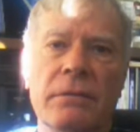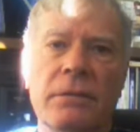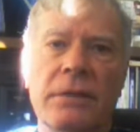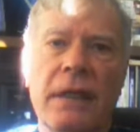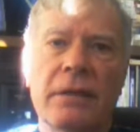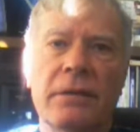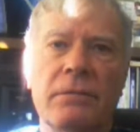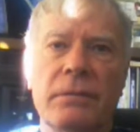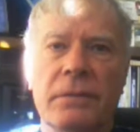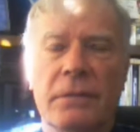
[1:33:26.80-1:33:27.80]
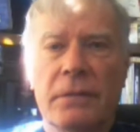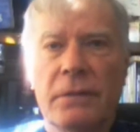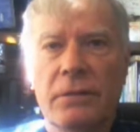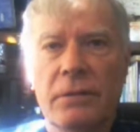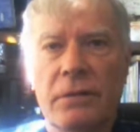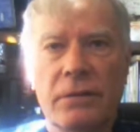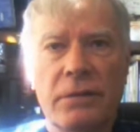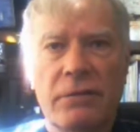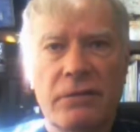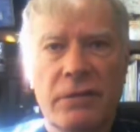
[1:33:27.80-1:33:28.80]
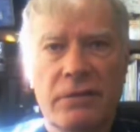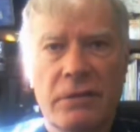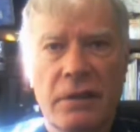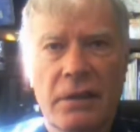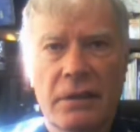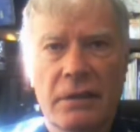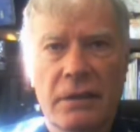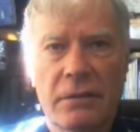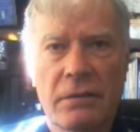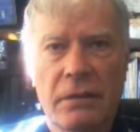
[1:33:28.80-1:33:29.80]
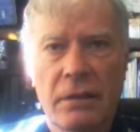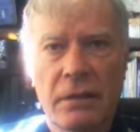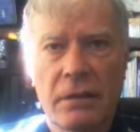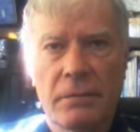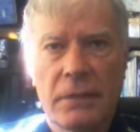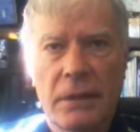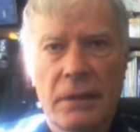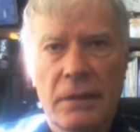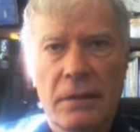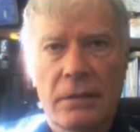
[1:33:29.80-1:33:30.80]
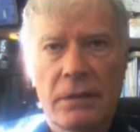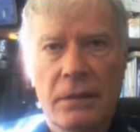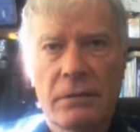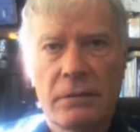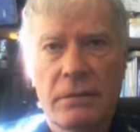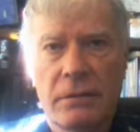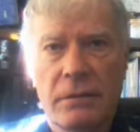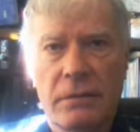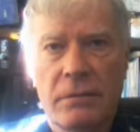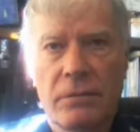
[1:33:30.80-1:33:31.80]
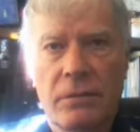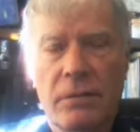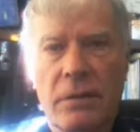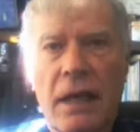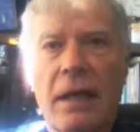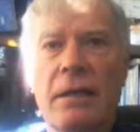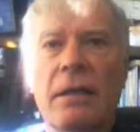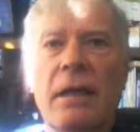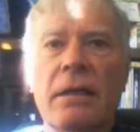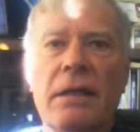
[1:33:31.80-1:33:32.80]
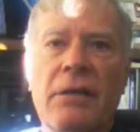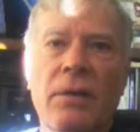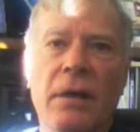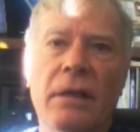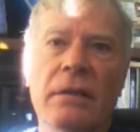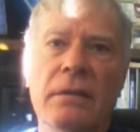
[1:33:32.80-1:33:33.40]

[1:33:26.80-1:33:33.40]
Without them, you would not exist. So, how do they work?